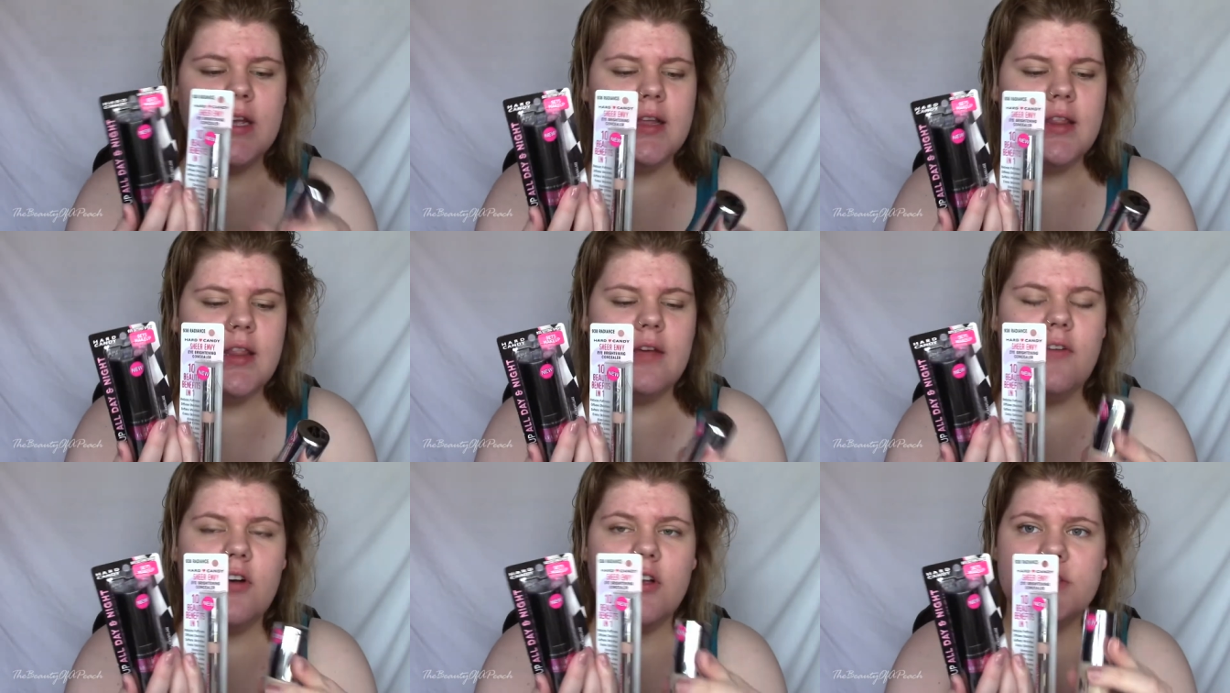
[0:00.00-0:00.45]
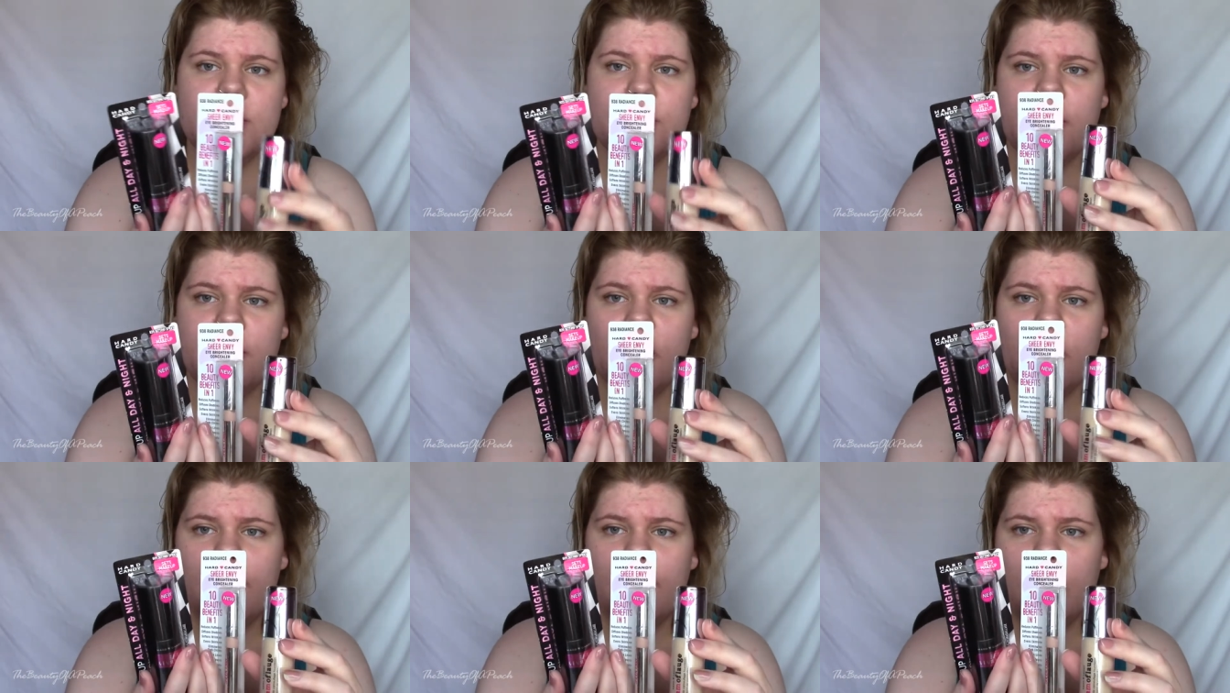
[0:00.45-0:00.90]
They've
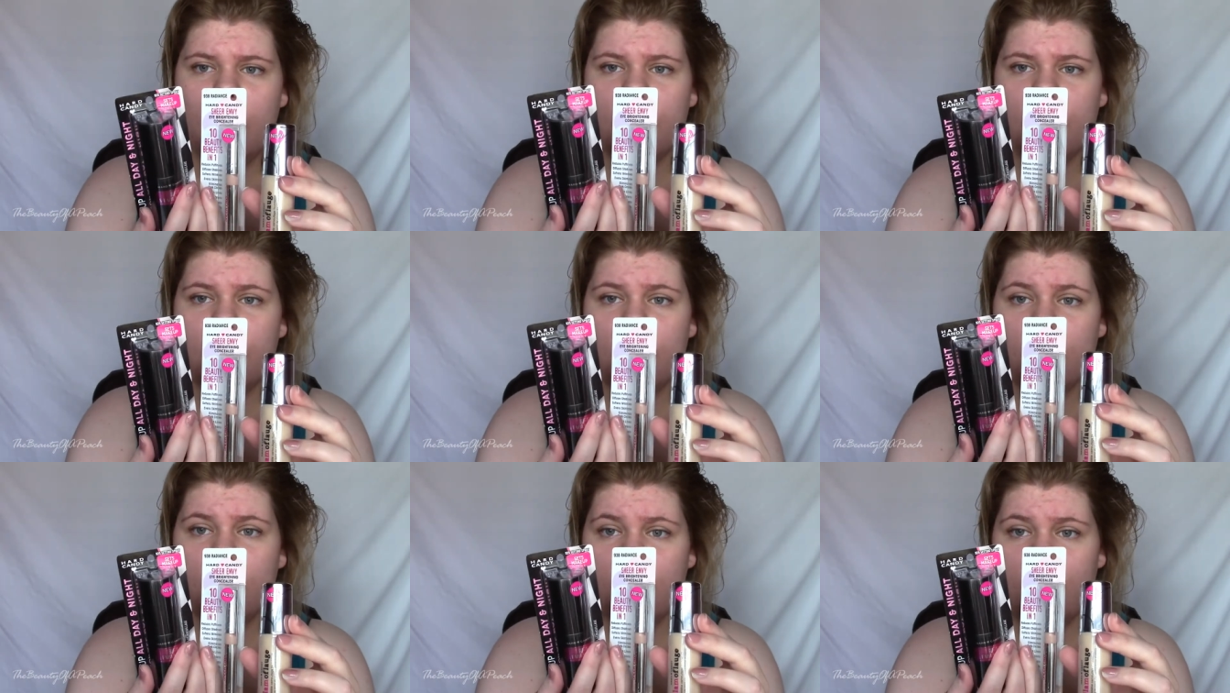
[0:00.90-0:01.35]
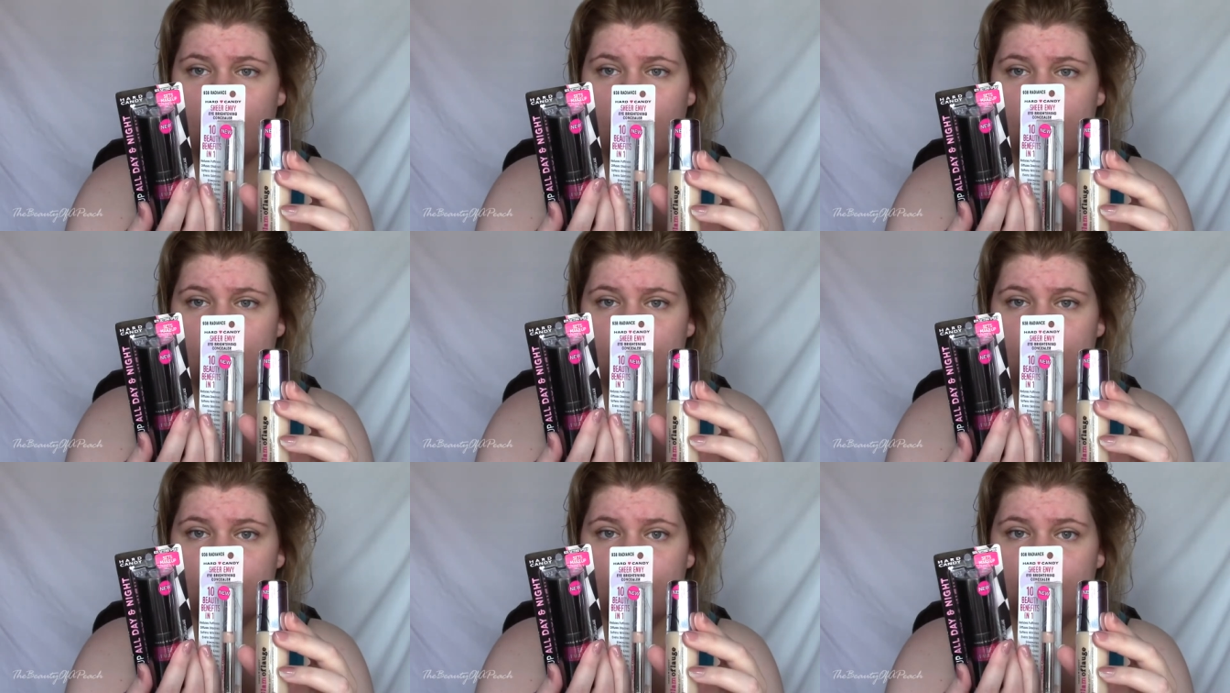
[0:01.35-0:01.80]
also come out with a
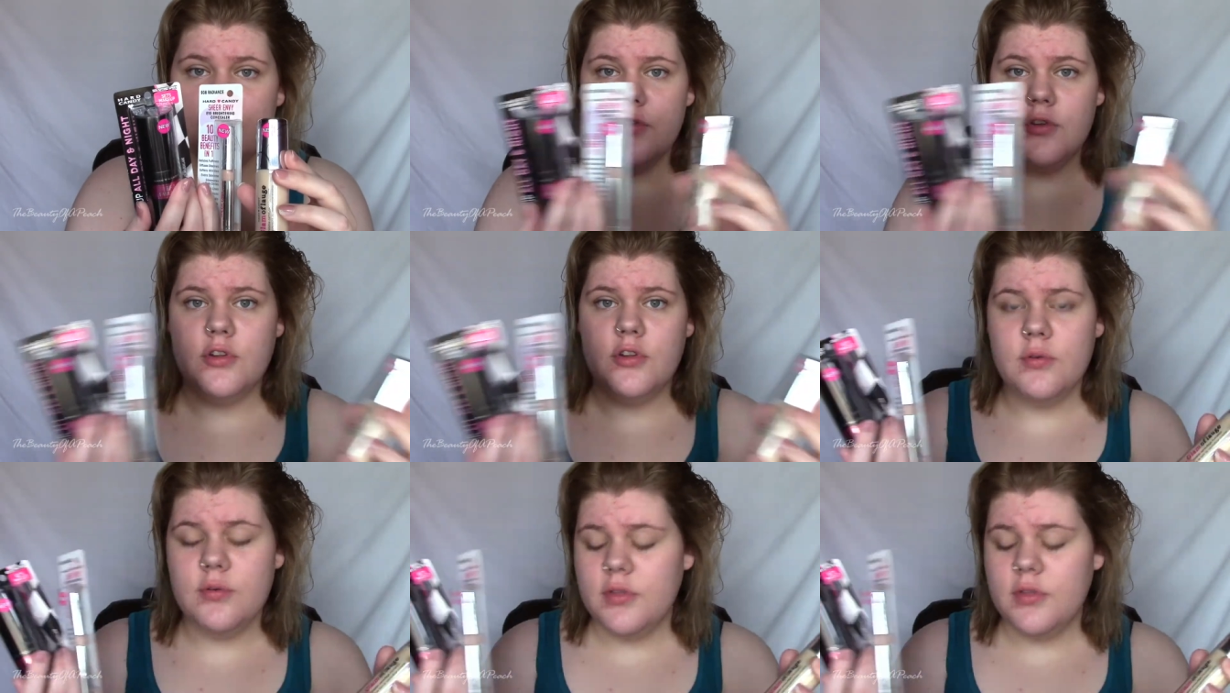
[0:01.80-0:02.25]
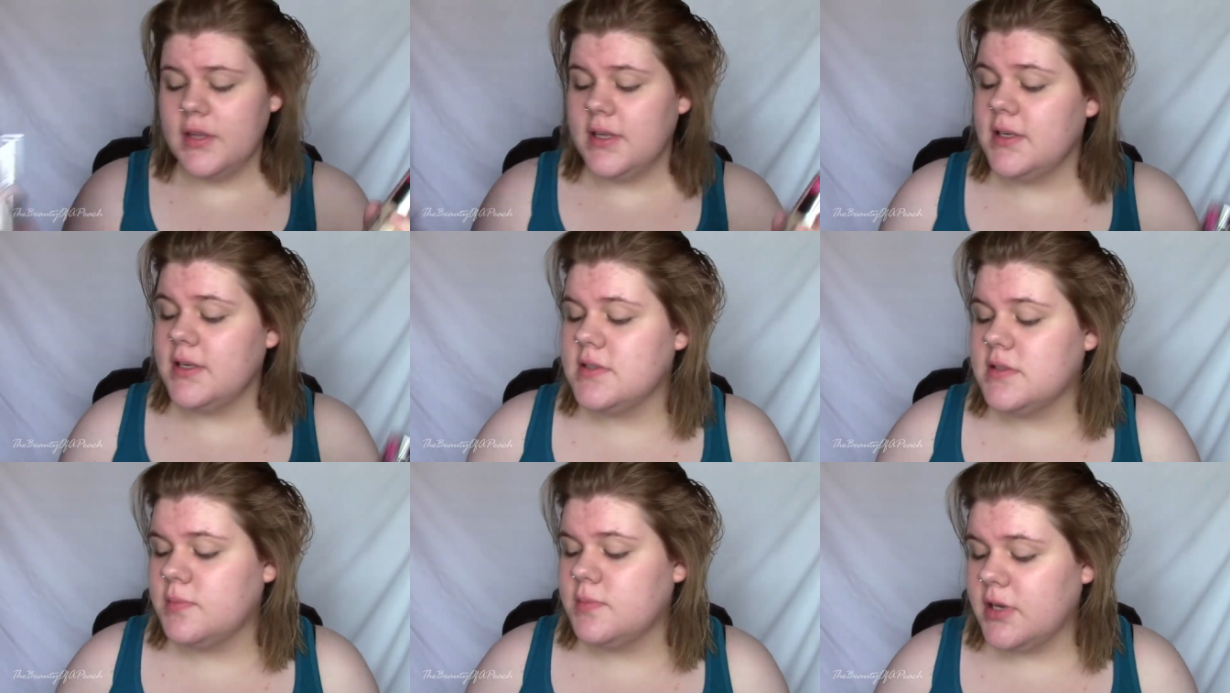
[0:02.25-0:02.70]
lot of new
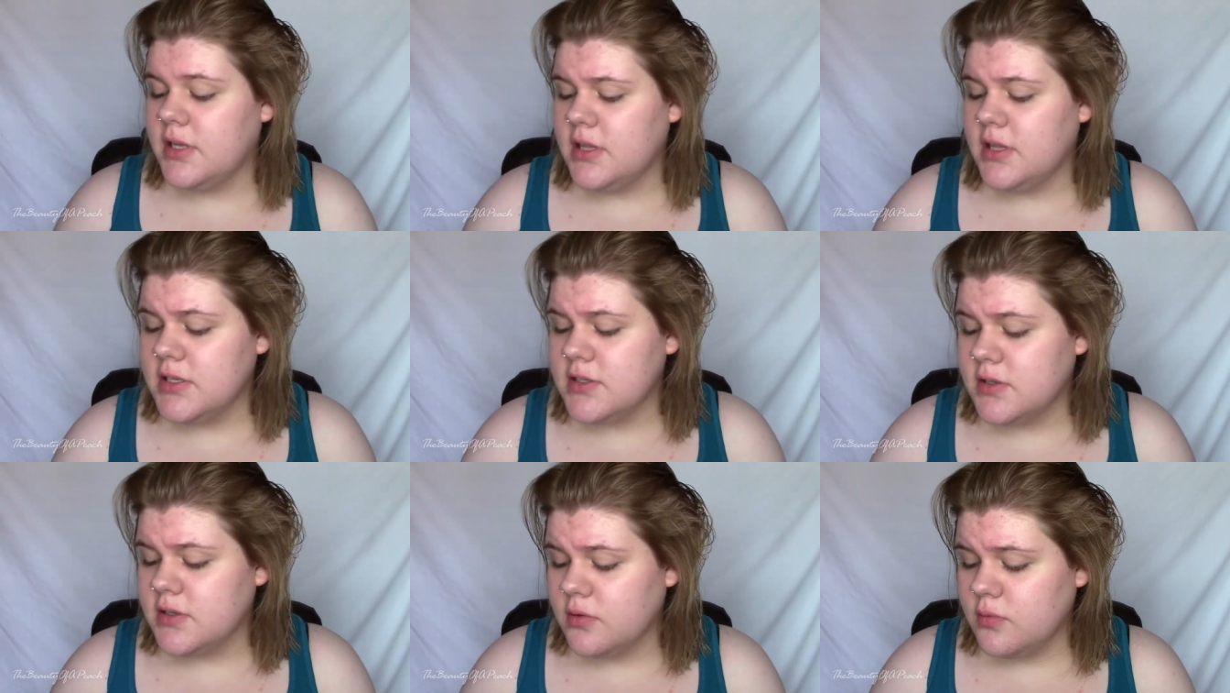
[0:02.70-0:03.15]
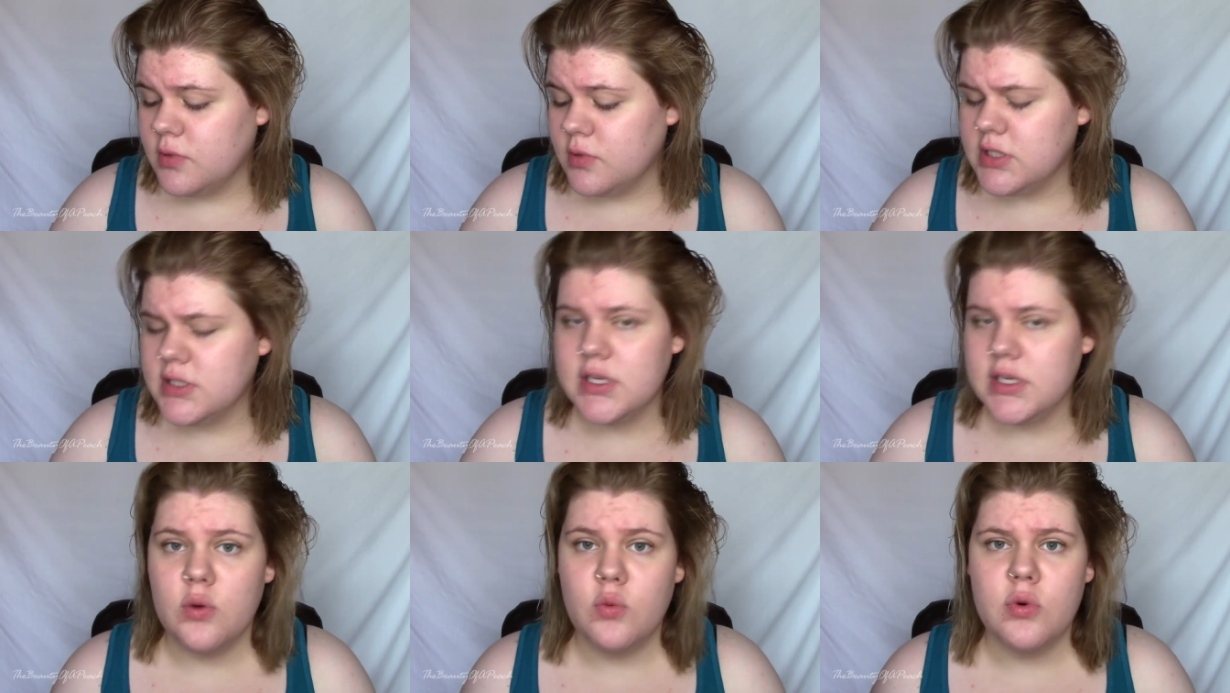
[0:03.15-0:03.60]
things but these are the
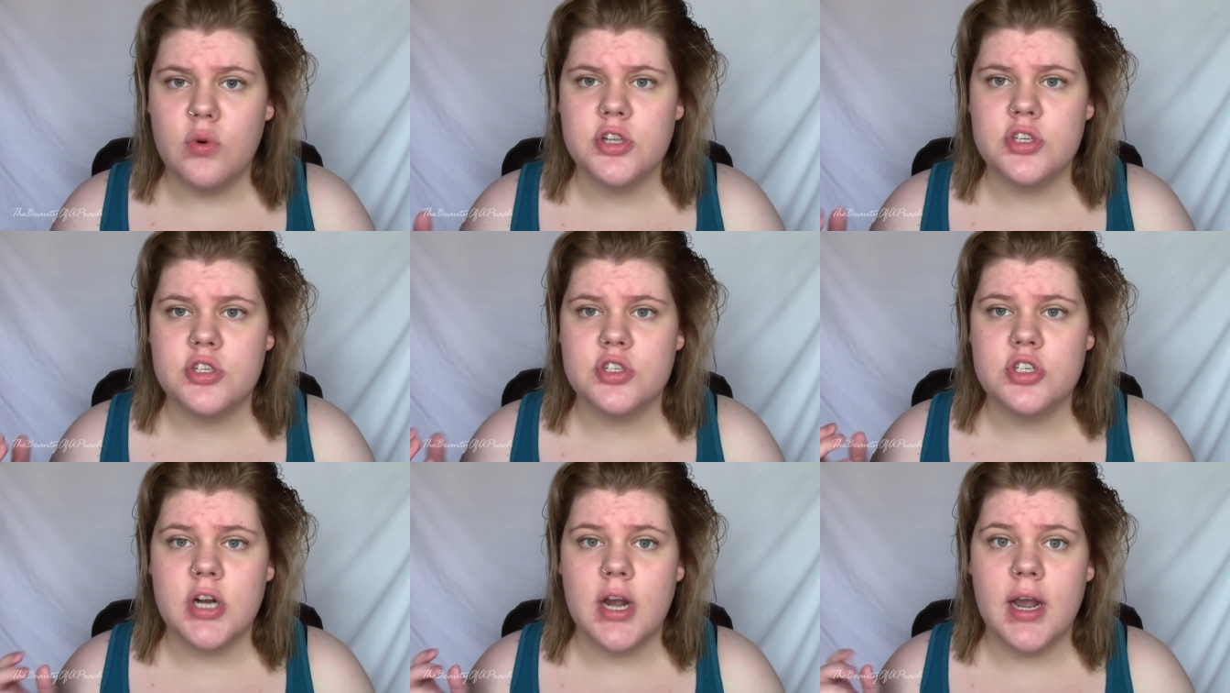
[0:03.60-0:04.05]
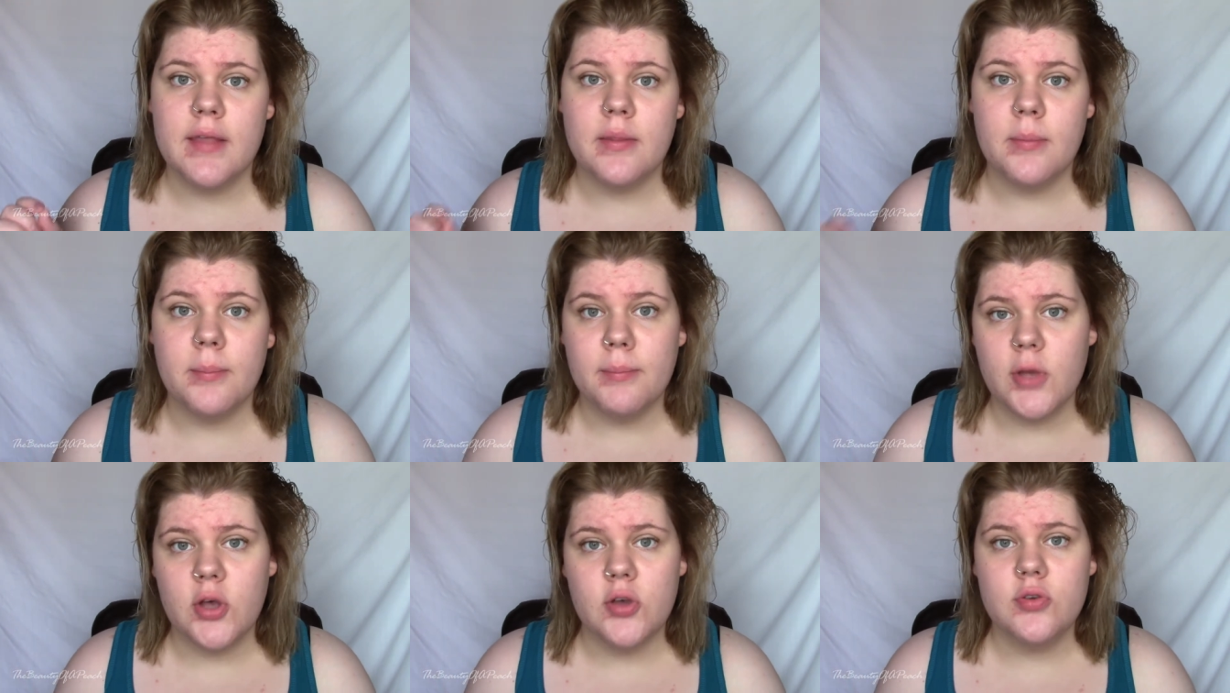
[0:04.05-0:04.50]
ones I wanted to try the
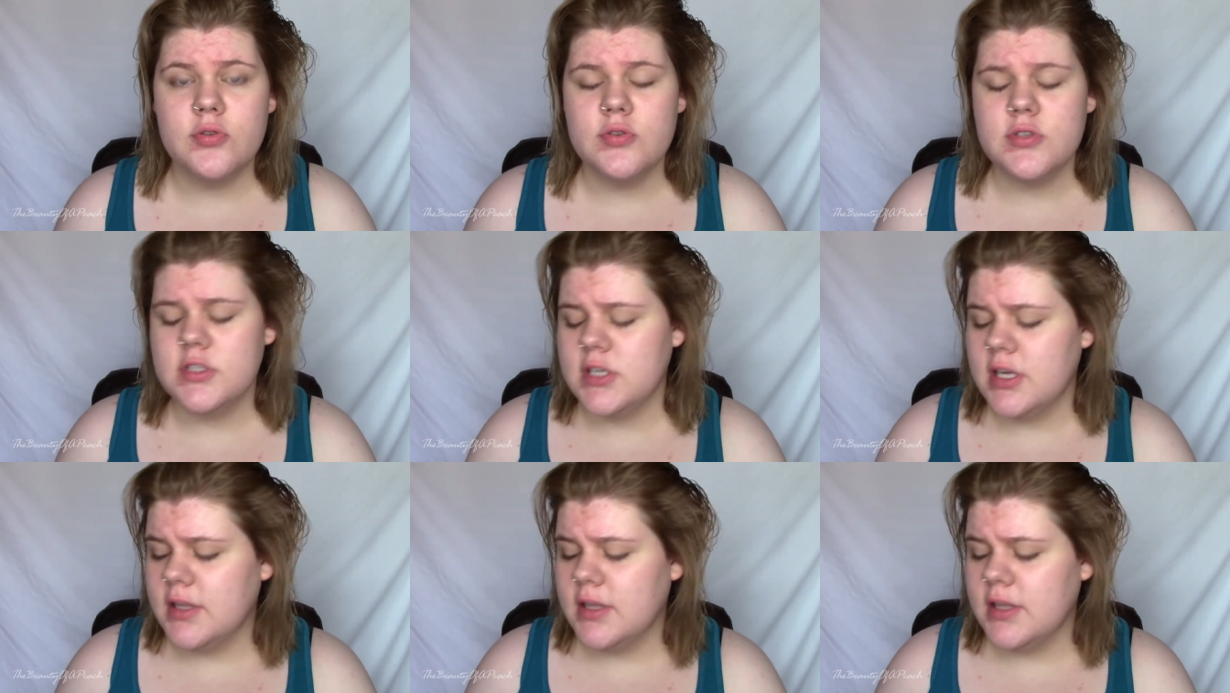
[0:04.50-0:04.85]
most.